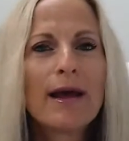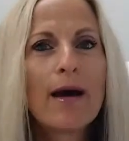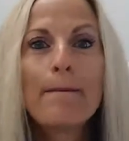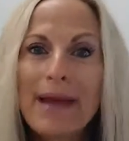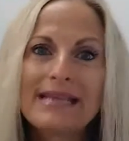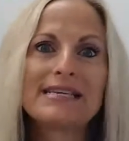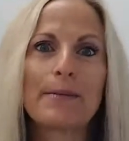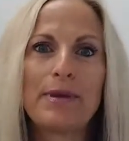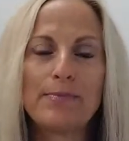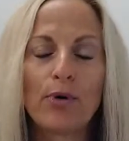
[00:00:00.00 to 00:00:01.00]
amazing
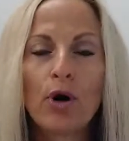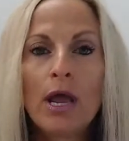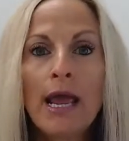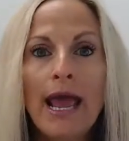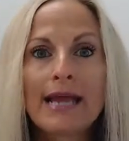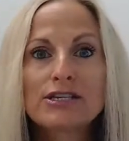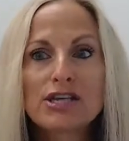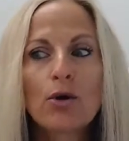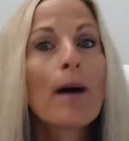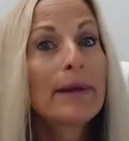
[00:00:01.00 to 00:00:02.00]
people. And
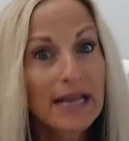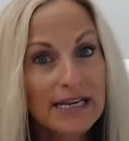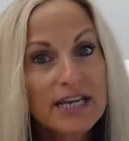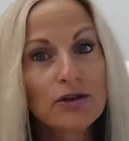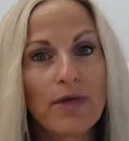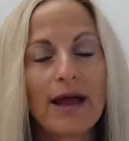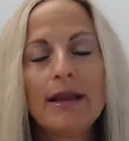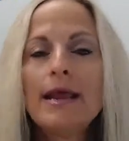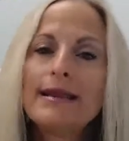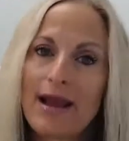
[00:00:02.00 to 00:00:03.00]
so I'm going to continue that.
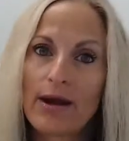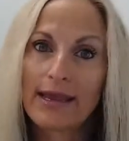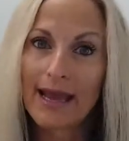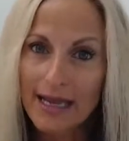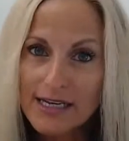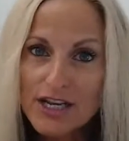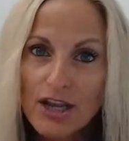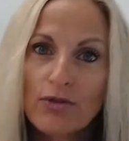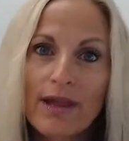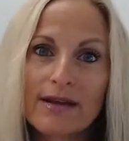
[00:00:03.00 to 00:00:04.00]
Now, I can't
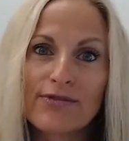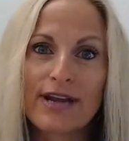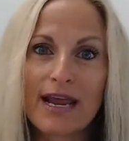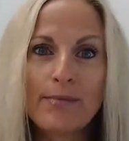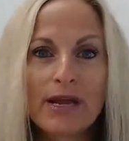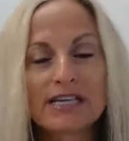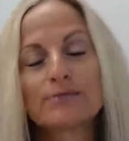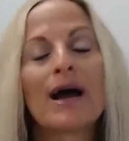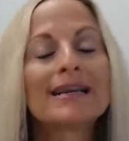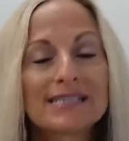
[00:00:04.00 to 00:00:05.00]
continue that every day because
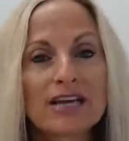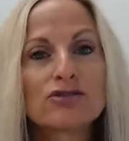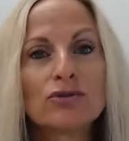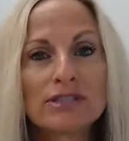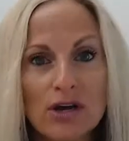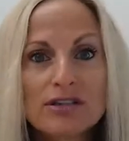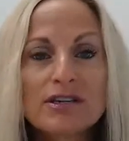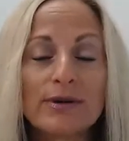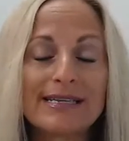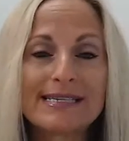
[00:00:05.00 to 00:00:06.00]
my schedule is
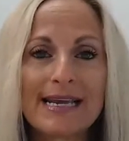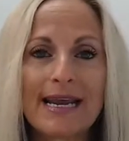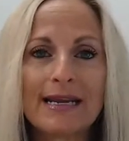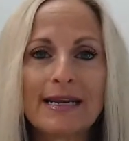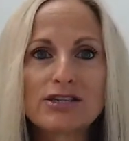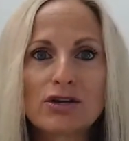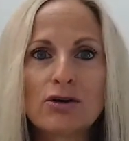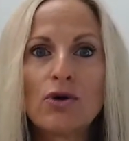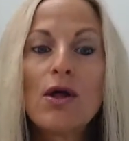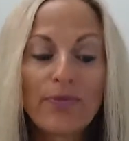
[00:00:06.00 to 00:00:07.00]
also insane. And
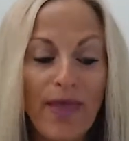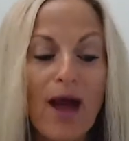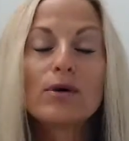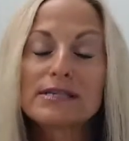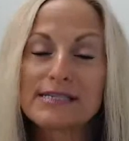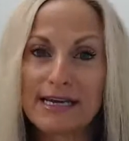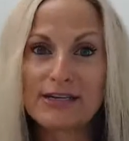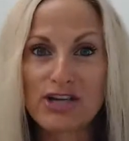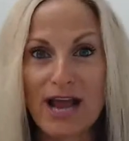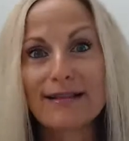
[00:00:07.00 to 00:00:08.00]
so that was a
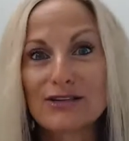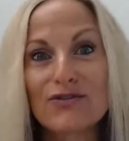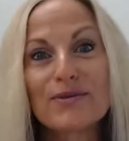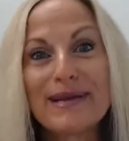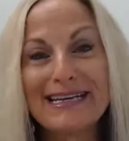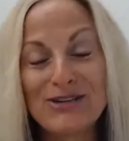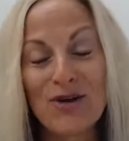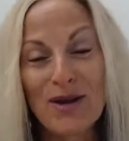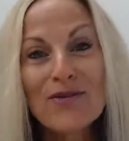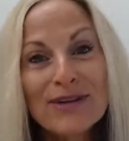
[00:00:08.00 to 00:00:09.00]
challenge for me to do
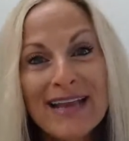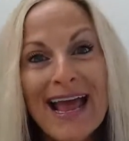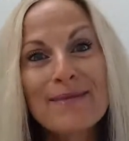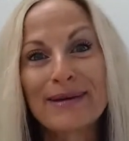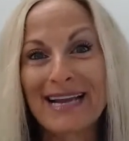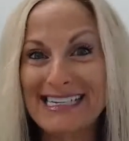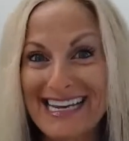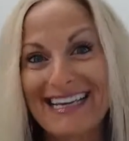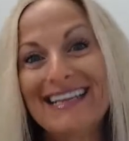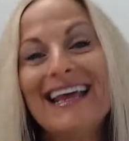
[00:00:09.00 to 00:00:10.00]
it every day, but I
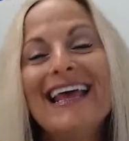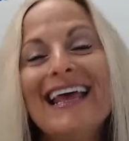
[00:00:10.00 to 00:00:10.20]
did.